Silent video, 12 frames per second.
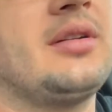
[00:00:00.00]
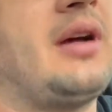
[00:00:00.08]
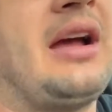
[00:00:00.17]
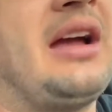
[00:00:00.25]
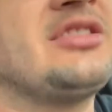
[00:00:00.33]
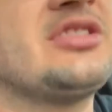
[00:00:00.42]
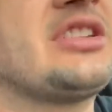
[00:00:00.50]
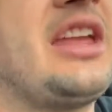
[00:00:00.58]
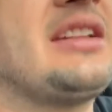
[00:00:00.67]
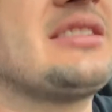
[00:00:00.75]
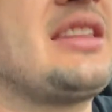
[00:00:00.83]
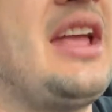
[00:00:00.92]
I just
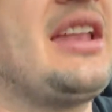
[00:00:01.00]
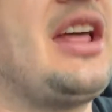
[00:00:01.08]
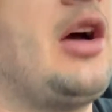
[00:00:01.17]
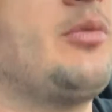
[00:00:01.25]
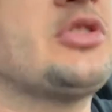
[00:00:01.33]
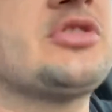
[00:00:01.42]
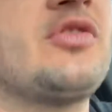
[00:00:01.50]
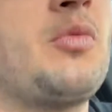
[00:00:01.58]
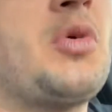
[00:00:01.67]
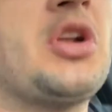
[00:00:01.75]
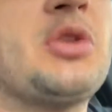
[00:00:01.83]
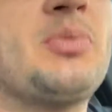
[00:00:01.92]
can't stand how much of a
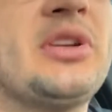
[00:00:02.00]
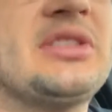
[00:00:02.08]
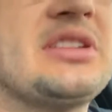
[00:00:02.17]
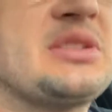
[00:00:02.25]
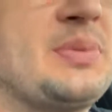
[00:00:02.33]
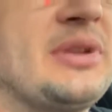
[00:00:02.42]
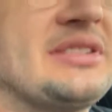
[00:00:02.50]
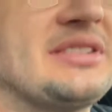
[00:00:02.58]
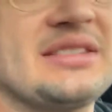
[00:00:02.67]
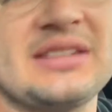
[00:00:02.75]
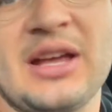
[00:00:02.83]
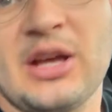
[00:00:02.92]
money pit this place
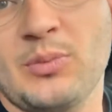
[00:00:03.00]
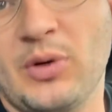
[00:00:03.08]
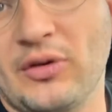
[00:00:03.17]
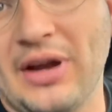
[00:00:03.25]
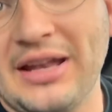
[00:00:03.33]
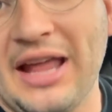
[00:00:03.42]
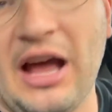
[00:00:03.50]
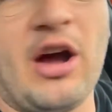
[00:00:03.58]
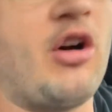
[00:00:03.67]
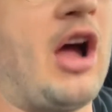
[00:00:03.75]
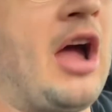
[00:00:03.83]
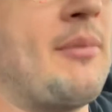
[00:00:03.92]
is. But right
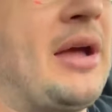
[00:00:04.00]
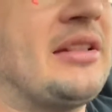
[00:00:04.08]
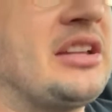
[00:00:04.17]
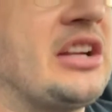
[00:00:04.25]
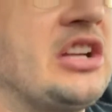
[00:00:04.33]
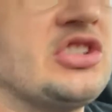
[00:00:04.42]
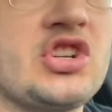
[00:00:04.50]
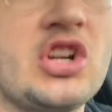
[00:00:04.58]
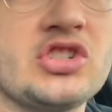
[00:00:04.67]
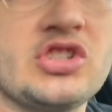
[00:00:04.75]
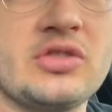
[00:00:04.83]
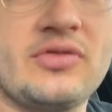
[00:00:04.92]
now, I'm at the
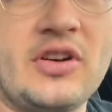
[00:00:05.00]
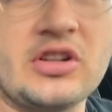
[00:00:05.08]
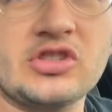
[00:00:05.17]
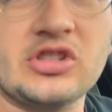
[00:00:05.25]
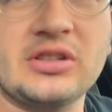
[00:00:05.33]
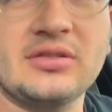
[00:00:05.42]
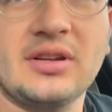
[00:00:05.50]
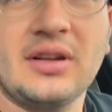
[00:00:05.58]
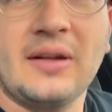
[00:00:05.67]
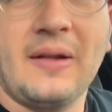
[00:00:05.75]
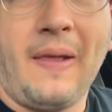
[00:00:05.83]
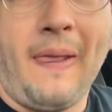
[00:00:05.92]
conjunction function.
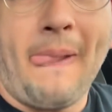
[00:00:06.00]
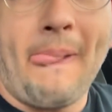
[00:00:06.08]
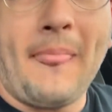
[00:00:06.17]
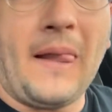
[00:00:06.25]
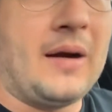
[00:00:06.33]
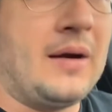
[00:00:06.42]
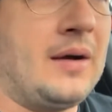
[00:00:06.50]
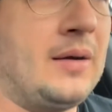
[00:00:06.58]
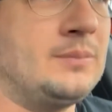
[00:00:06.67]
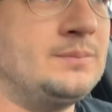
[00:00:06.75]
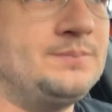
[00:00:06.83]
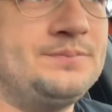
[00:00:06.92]

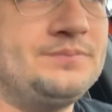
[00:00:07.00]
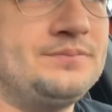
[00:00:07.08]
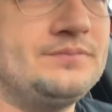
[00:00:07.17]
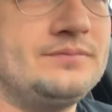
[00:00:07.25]
I